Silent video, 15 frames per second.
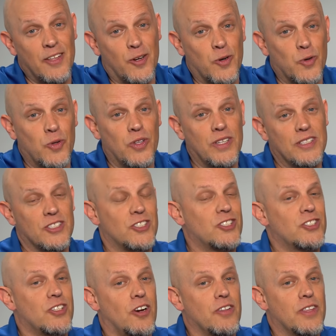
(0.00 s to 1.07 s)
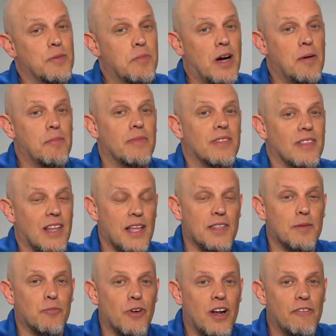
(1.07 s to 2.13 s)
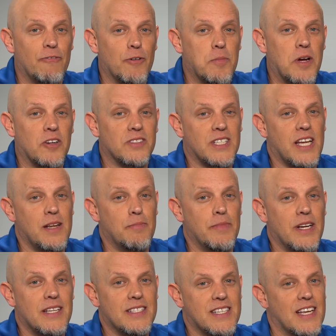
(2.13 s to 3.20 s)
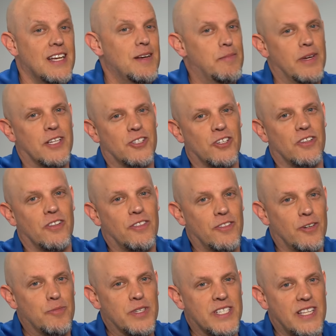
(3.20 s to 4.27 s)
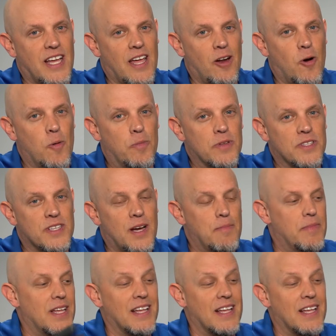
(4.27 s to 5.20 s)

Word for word: the coolant, start them up, let them run for about 10 minutes, make sure the thermostat opens up.